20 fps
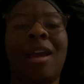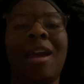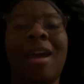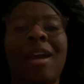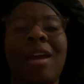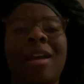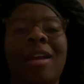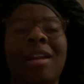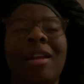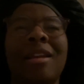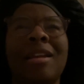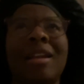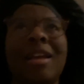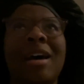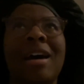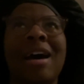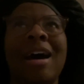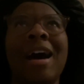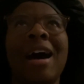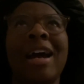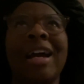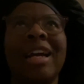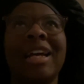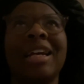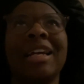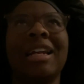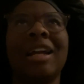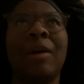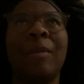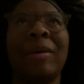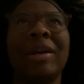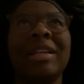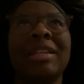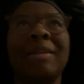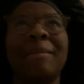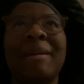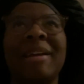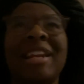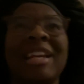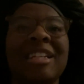and I cannot wait till
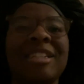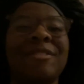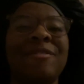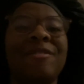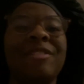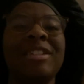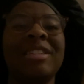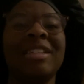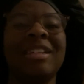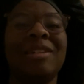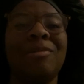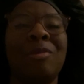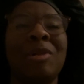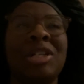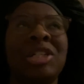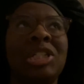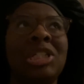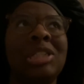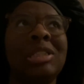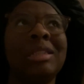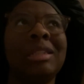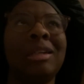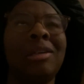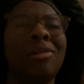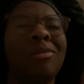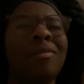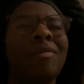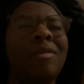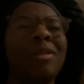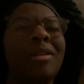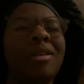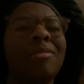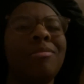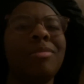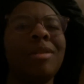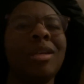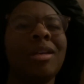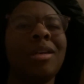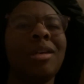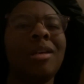my next visit, which should hopefully
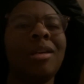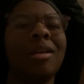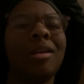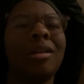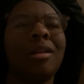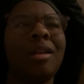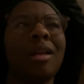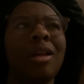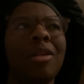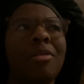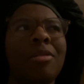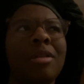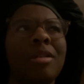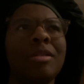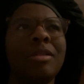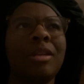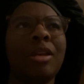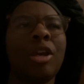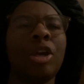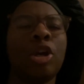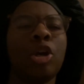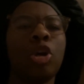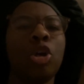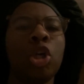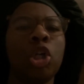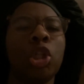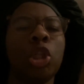be later this year,